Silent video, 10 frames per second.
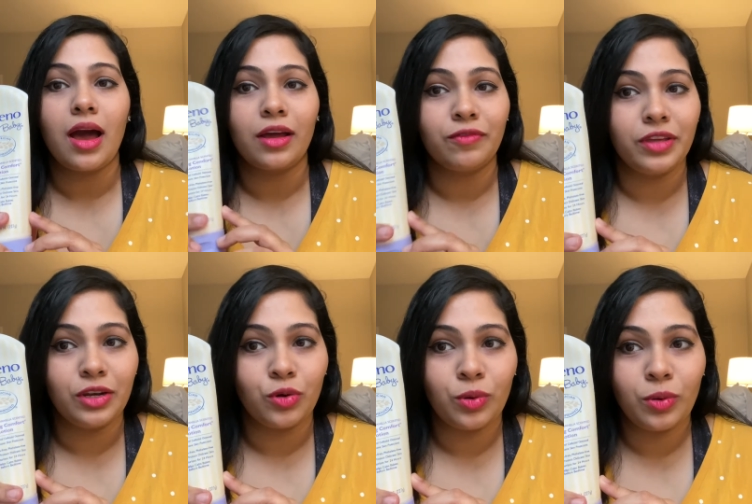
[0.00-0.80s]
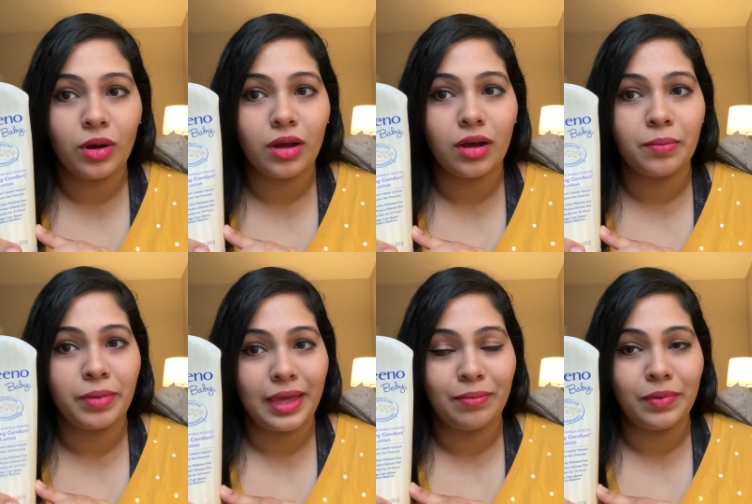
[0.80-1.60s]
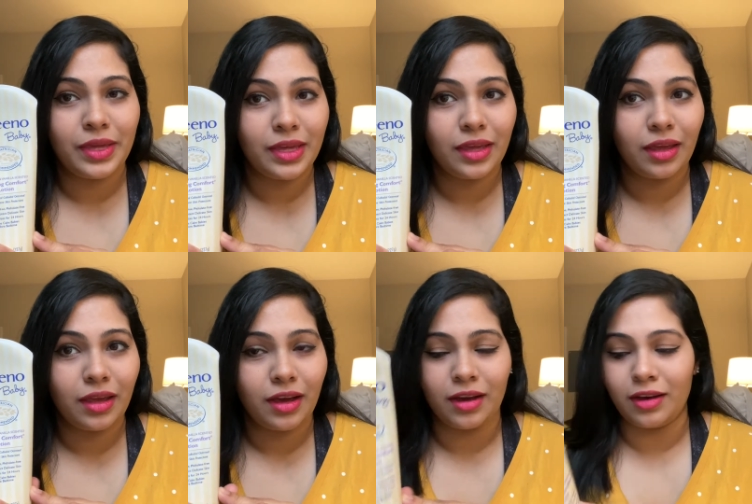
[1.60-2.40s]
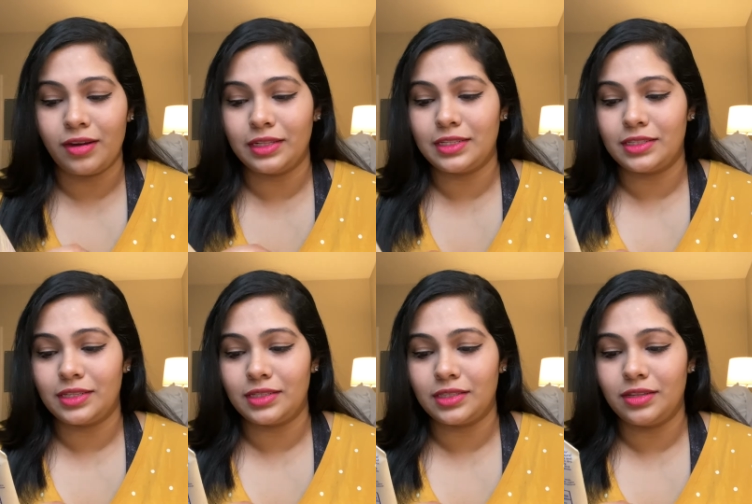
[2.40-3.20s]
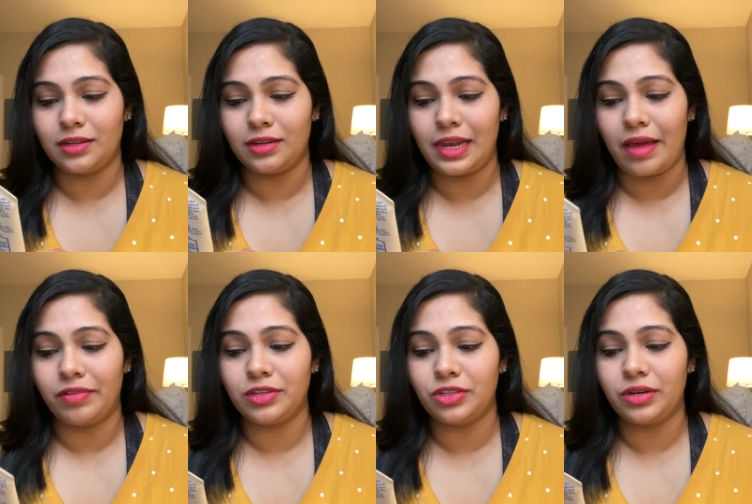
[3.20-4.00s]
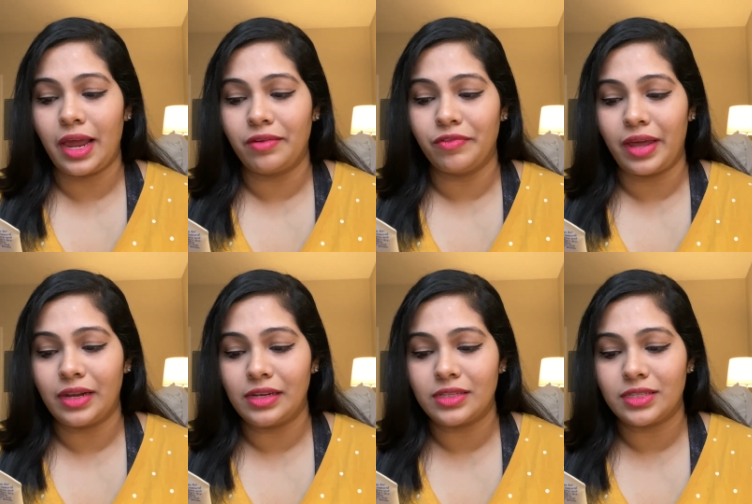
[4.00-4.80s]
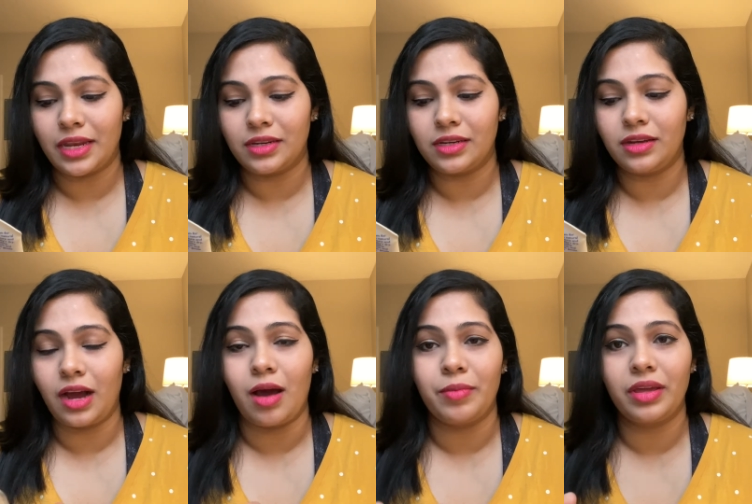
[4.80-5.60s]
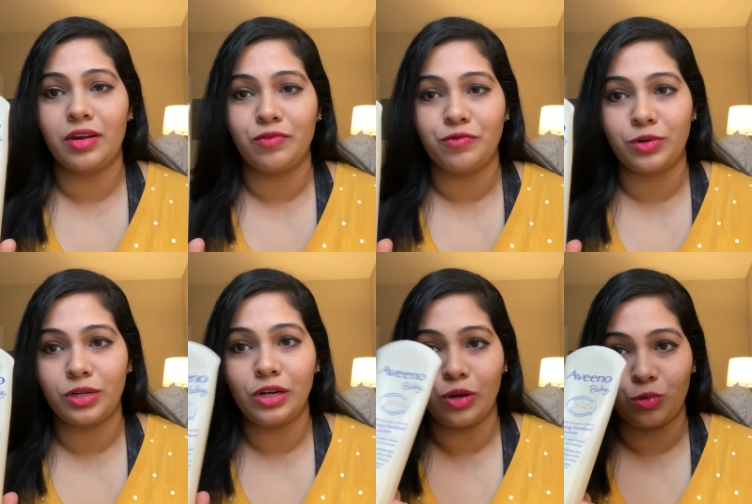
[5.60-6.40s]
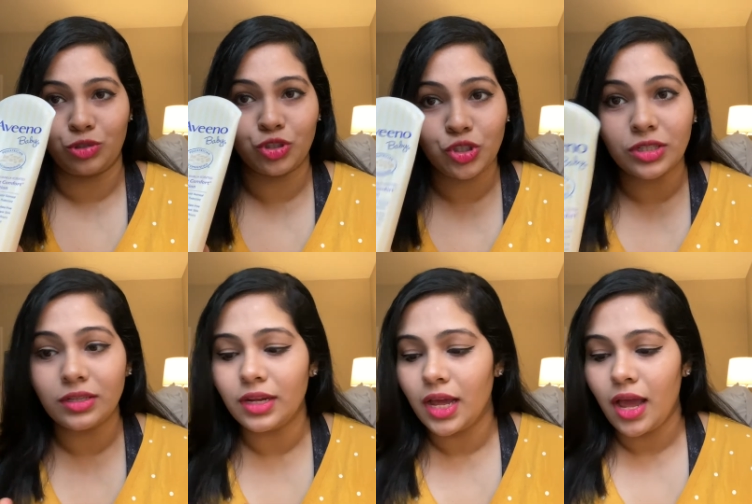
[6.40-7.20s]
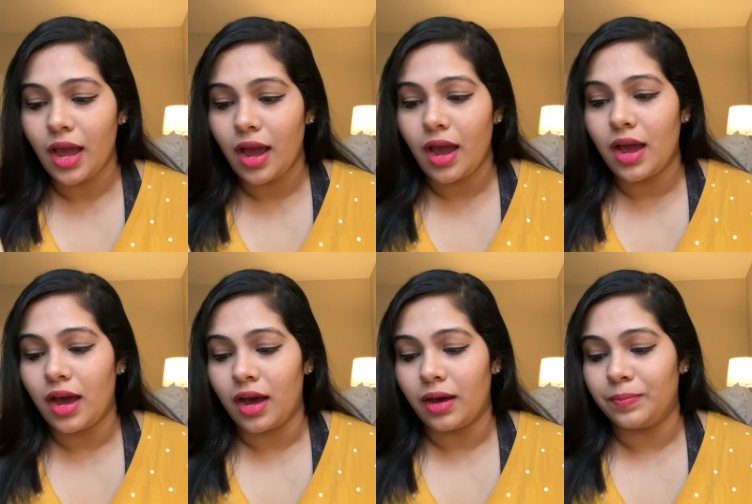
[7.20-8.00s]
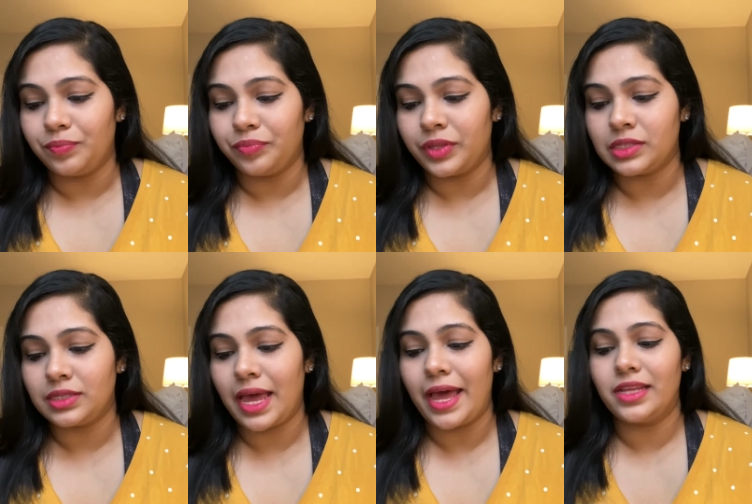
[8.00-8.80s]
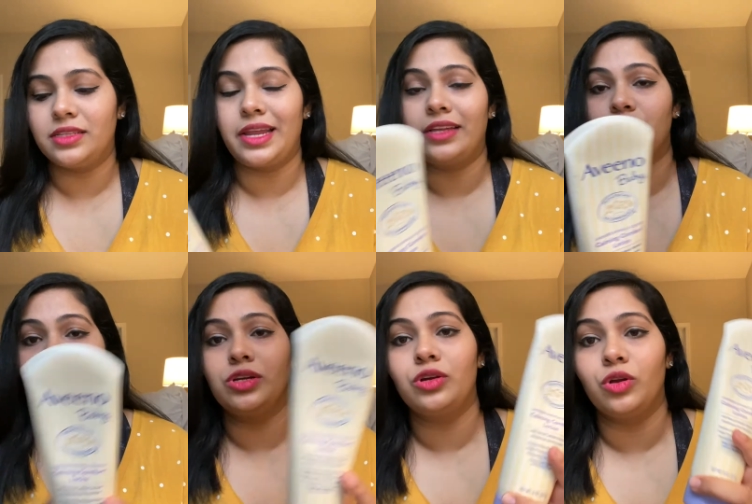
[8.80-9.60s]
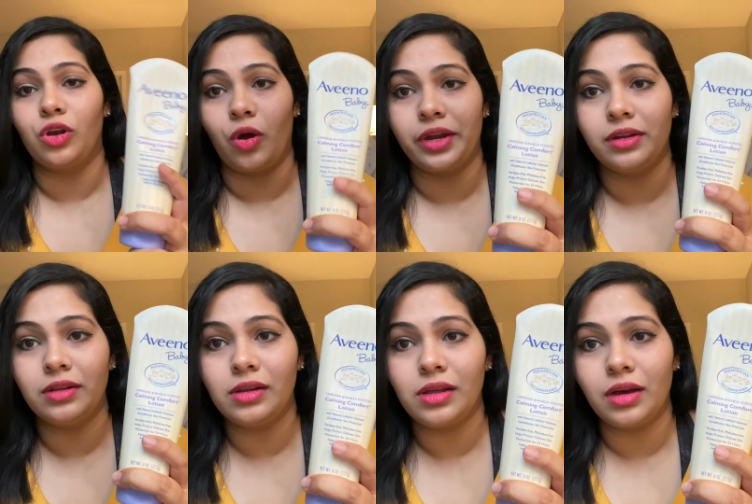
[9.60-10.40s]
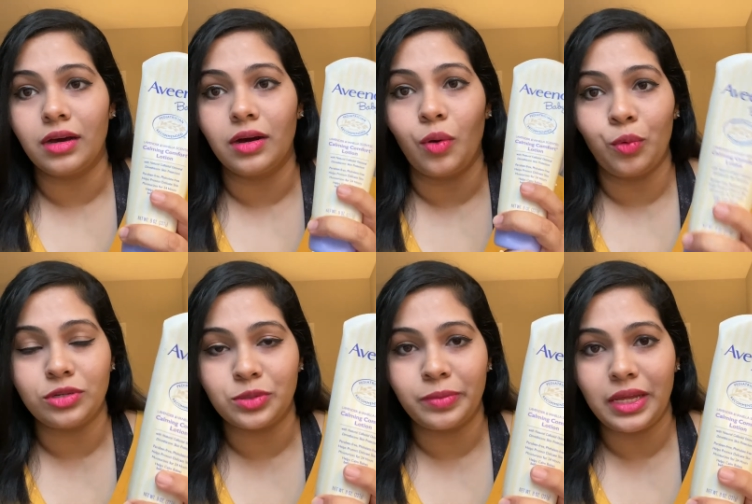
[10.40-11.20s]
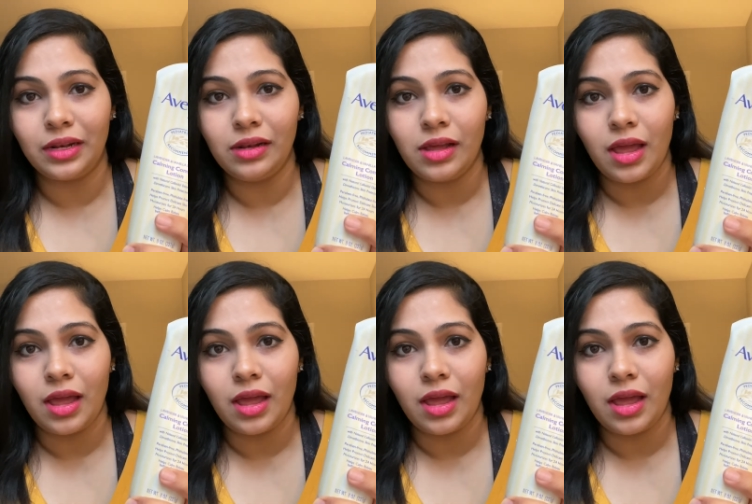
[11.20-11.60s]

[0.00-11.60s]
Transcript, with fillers: Aveeno Baby. This is the lavender and vanilla scented calming comfort lotion. This has natural colloidal oatmeal